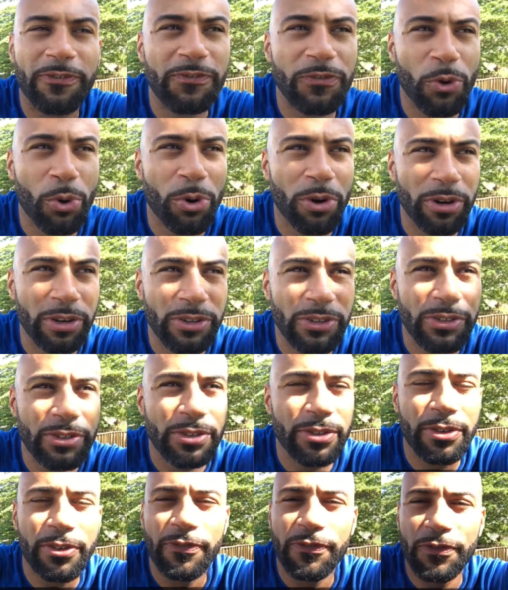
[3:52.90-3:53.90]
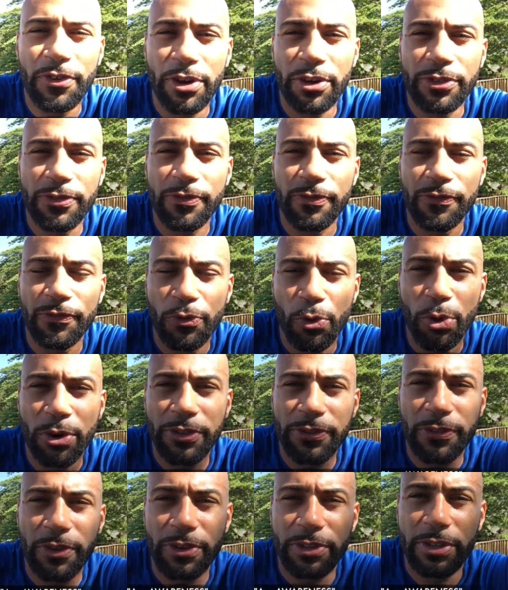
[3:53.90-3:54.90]
force
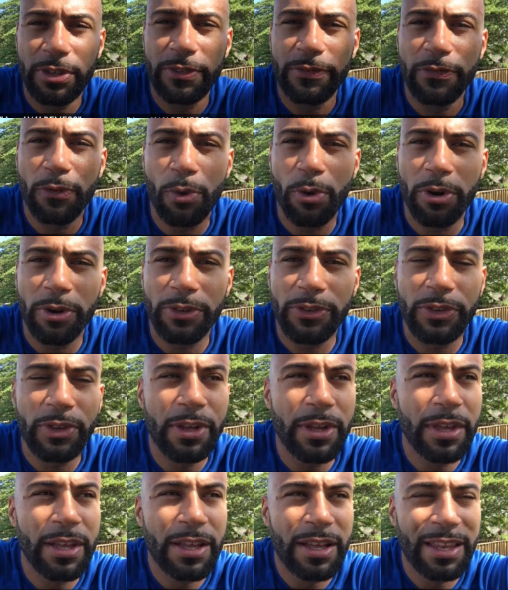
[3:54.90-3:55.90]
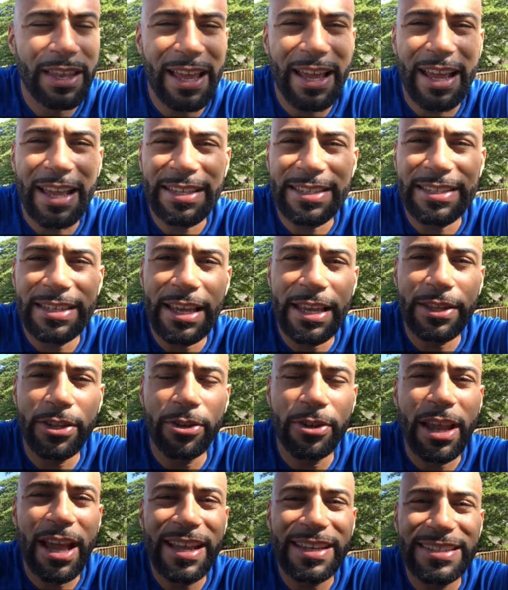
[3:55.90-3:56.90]
versus force. Like I said, they're
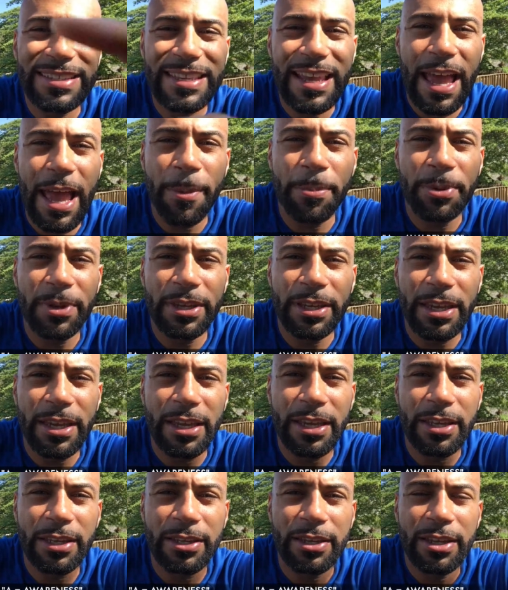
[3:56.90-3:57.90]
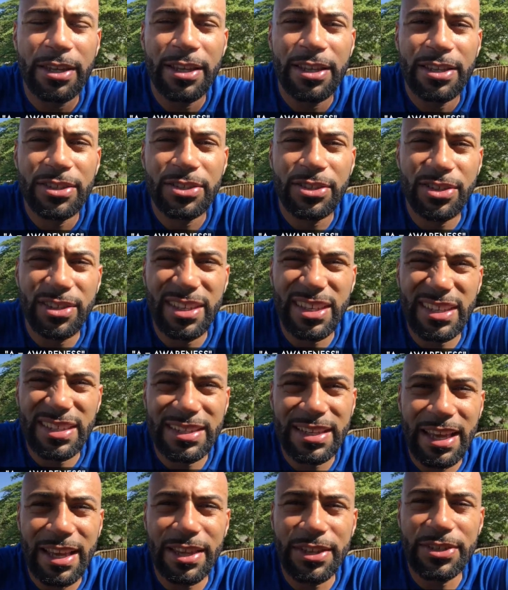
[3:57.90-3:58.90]
not tapping in to the
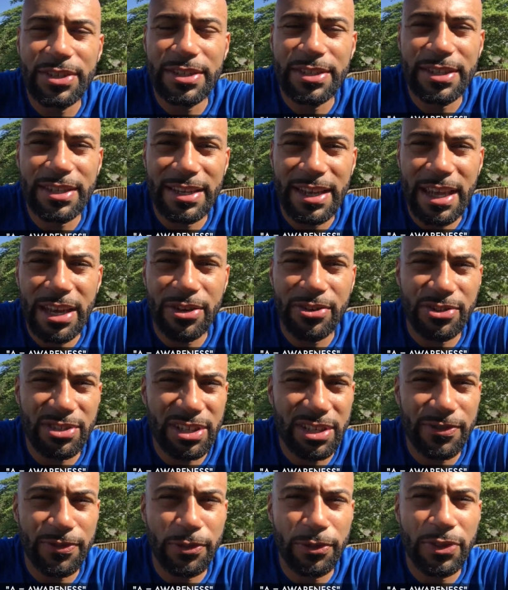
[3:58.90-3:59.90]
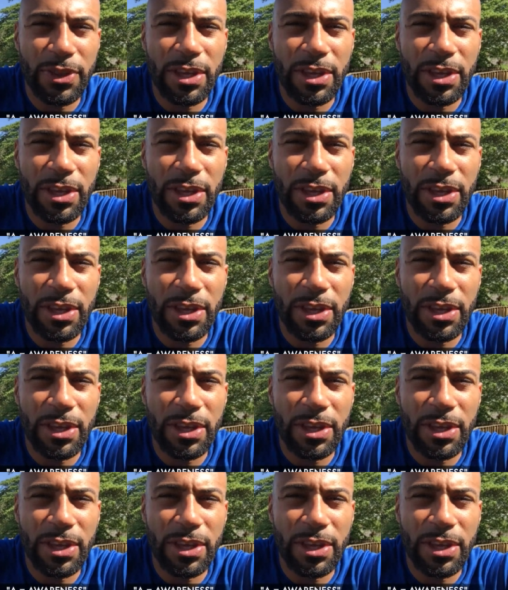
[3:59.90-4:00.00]
intelligence and energy. If you